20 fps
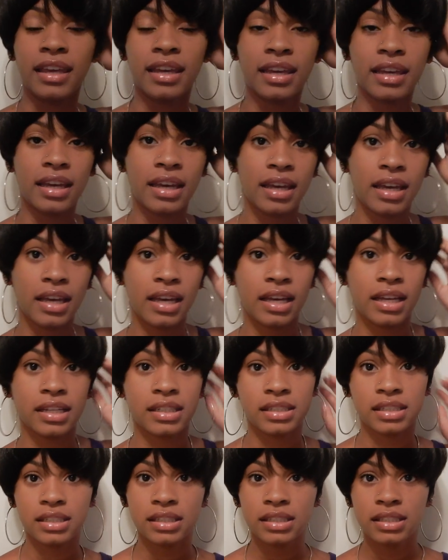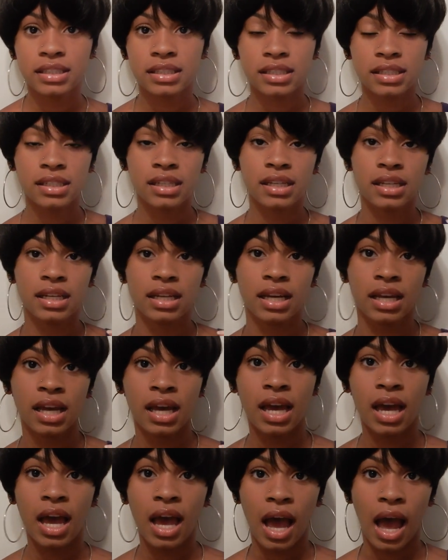and
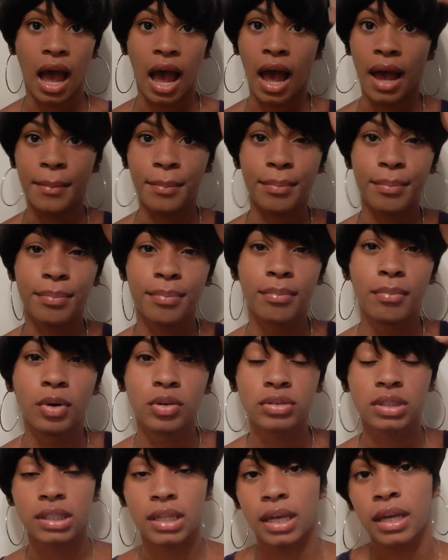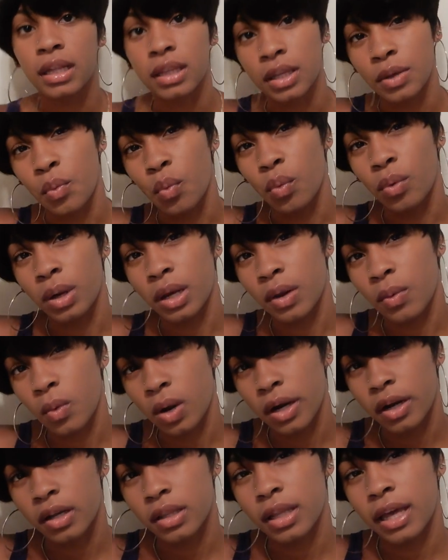I most likely wouldn't
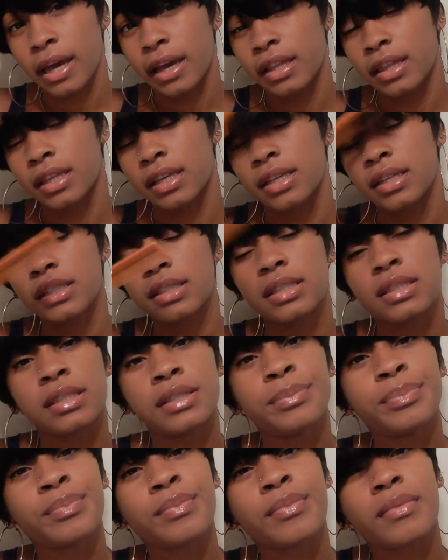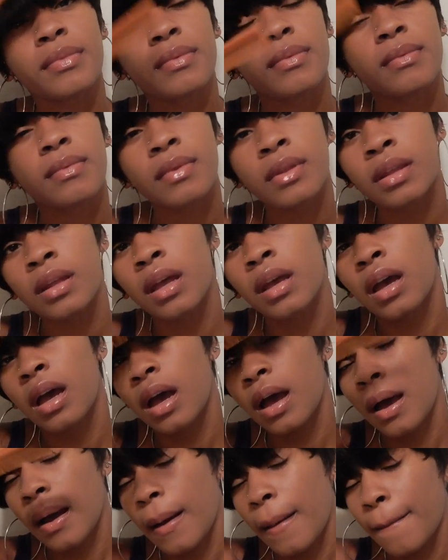wear it like this,
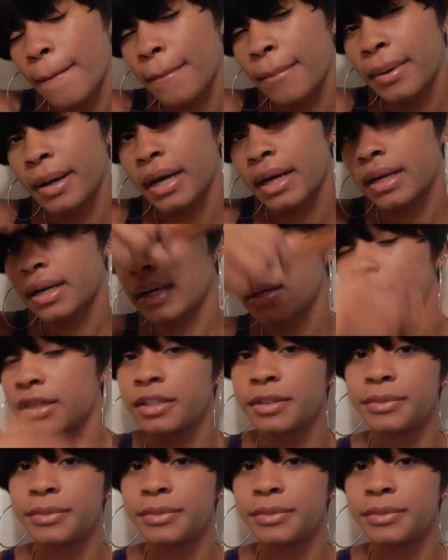but